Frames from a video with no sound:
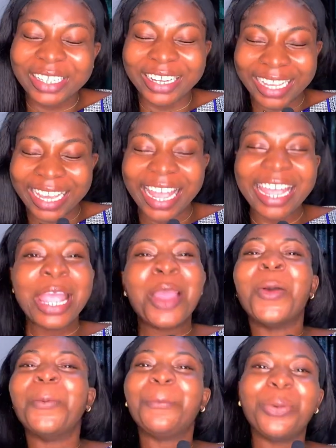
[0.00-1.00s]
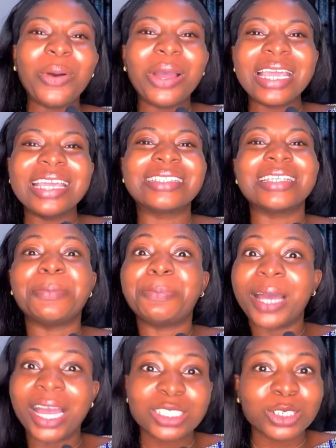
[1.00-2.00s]
Okay, but it's a
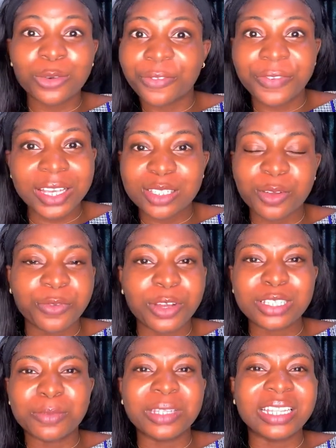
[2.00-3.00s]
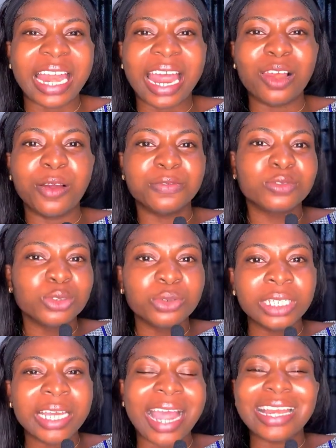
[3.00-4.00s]
passion first of all. It's something that I love
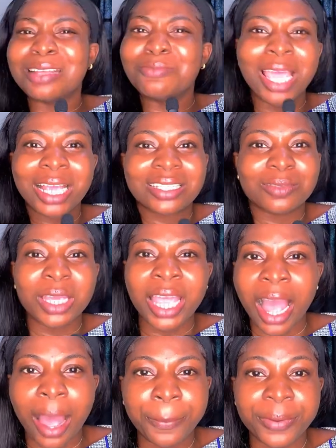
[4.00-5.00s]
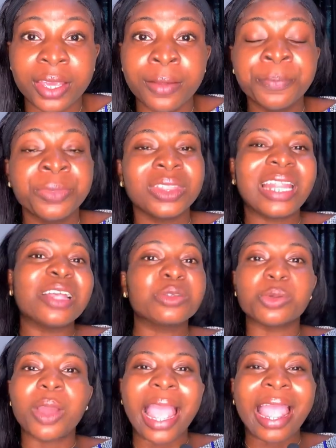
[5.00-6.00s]
doing and it makes me happy. That's
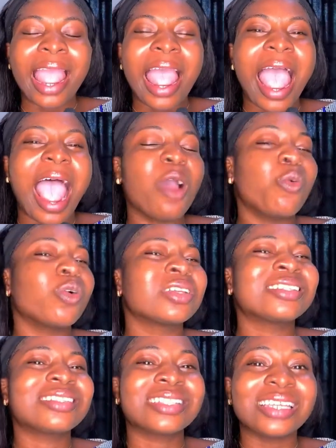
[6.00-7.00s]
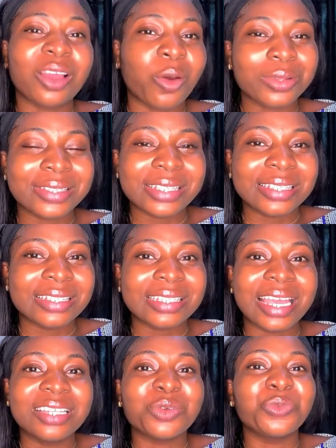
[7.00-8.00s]
where I was still
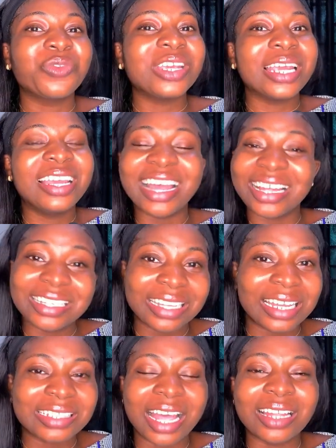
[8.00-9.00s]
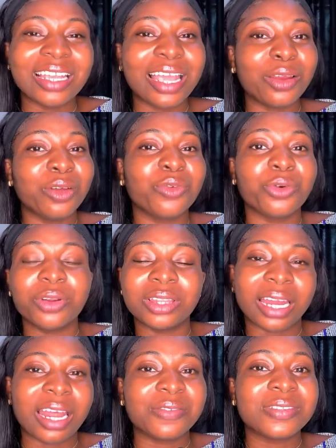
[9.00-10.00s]
consistent regardless, and the kind of growth
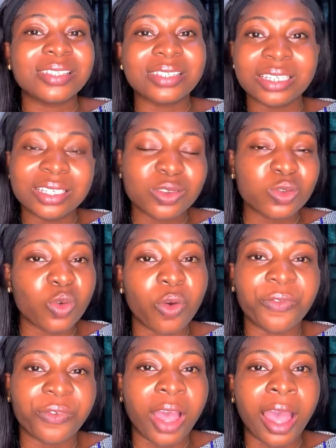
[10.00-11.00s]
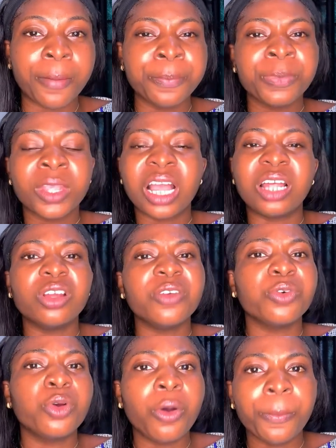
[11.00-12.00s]
that I've seen so far cannot
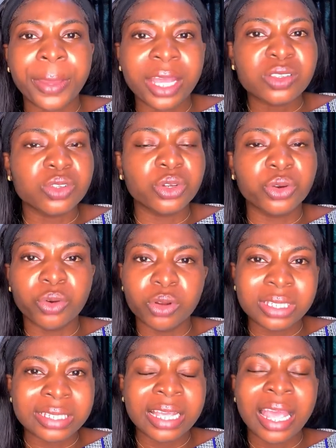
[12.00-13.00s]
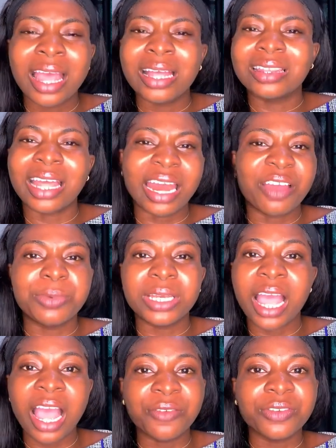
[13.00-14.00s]
even compare to the growth that I've been
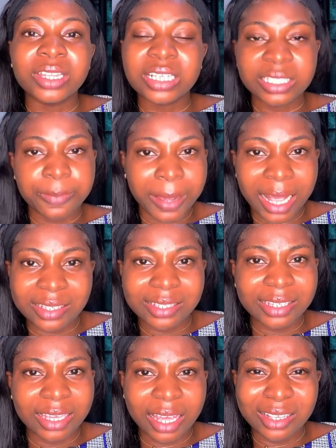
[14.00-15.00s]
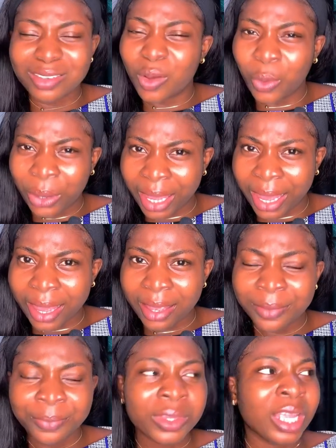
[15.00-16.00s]
having these past years.
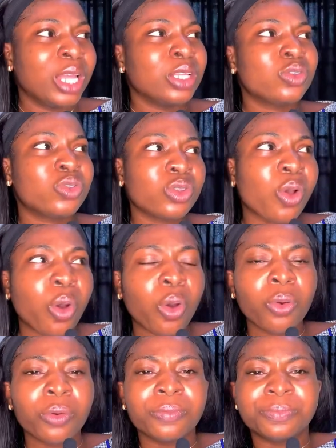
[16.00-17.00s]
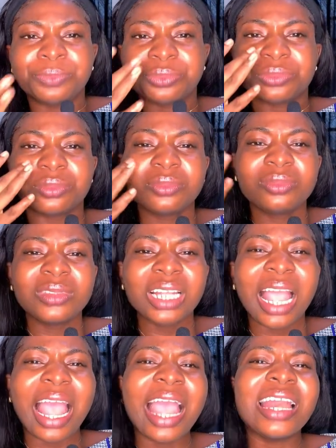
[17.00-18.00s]
Okay, so
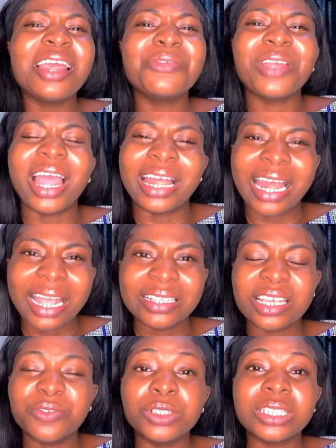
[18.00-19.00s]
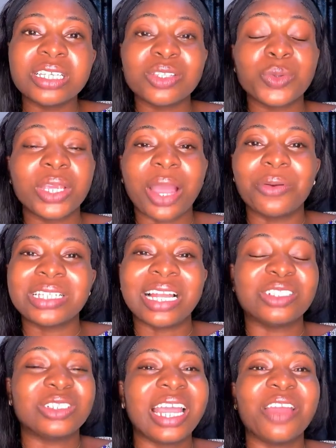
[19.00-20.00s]
I now realize, even this week, I was
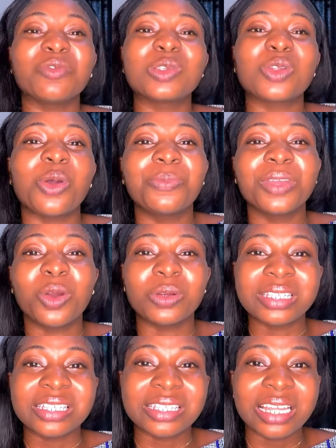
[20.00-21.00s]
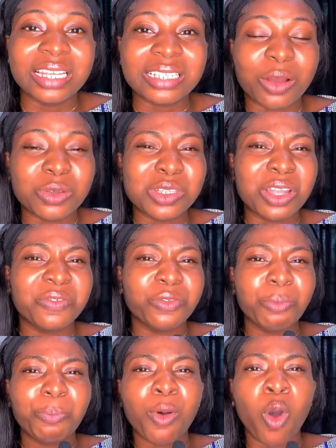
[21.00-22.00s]
like, should I even stop being consistent? I was not
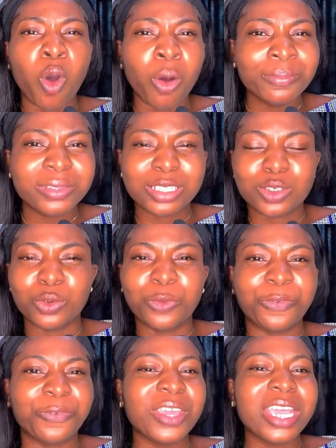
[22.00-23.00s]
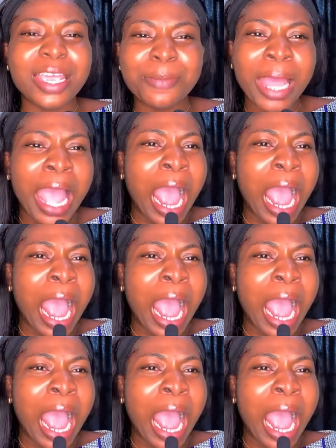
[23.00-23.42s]
even pumped to film.